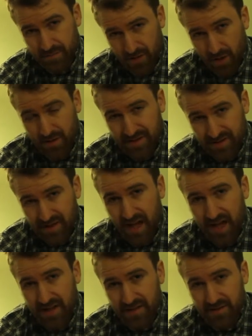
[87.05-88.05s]
go
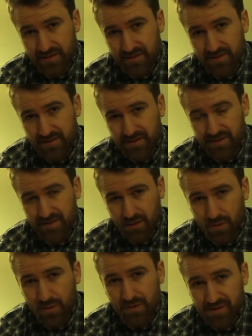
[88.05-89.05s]
inside and see
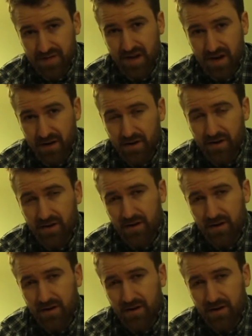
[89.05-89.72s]
what was there.